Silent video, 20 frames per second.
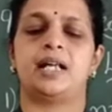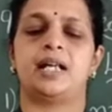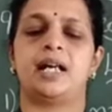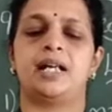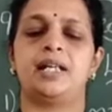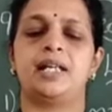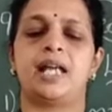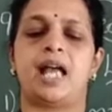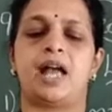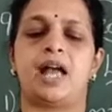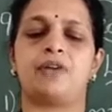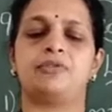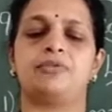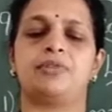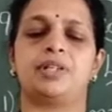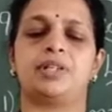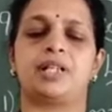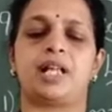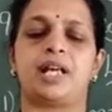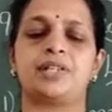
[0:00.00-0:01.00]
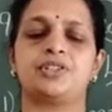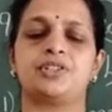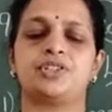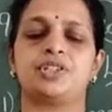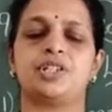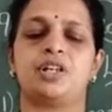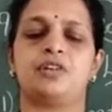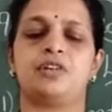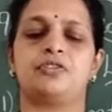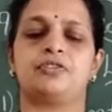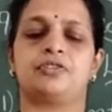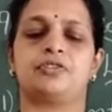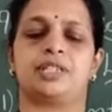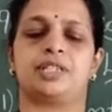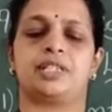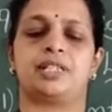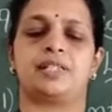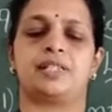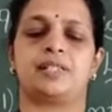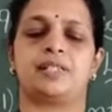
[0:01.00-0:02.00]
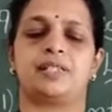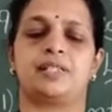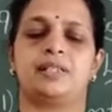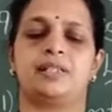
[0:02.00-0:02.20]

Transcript: I have variety of trees,